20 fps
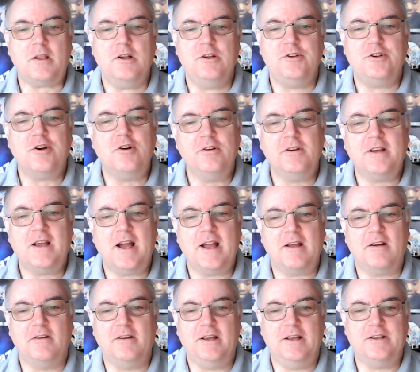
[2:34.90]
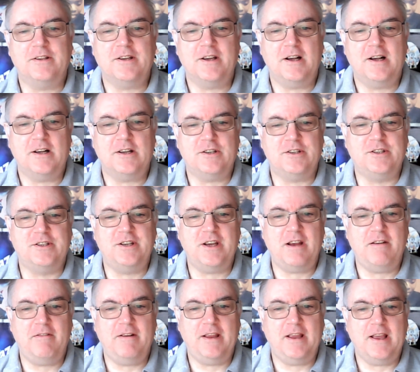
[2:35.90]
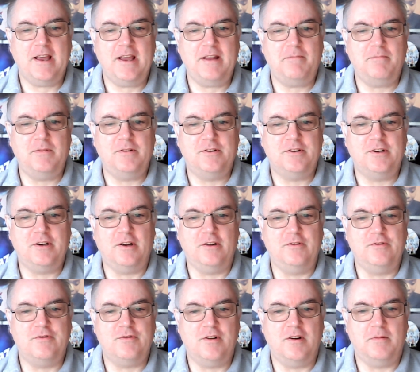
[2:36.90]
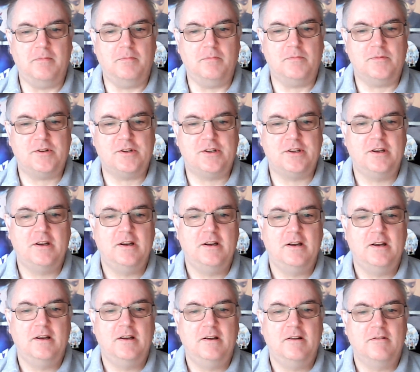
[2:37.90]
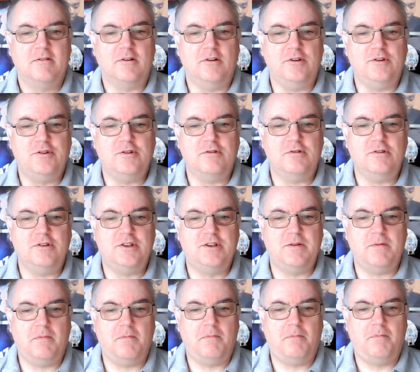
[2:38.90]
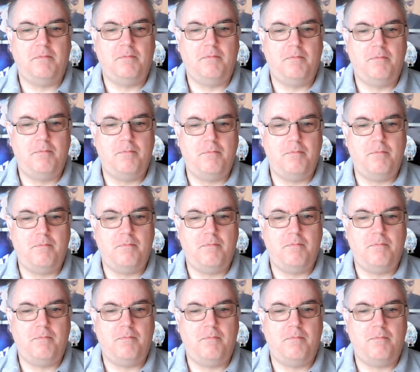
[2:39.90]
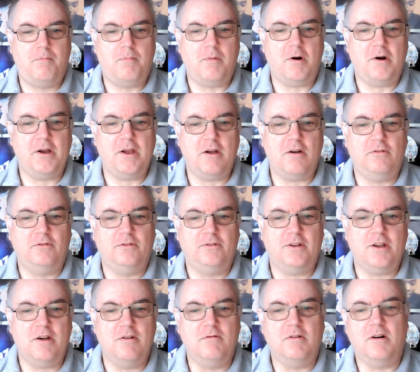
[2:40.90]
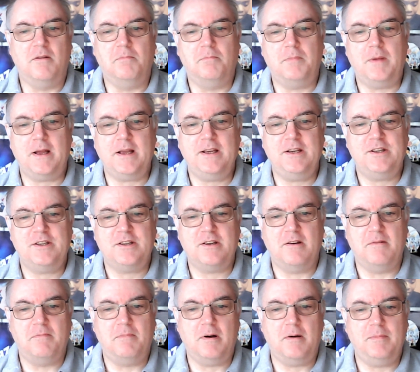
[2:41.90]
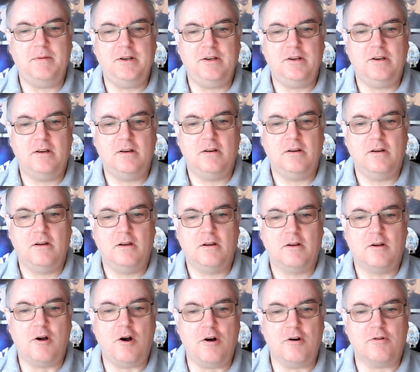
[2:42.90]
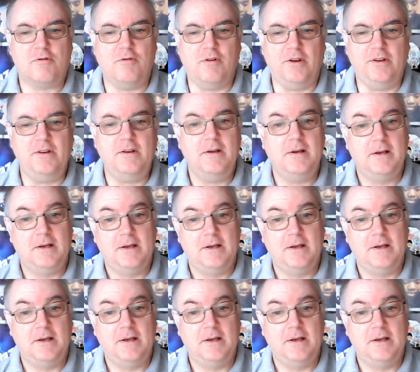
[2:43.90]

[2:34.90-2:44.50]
John Kay on guitars, Jerry Emerton on drums, got George Biondo on bass, Bobby Cochran,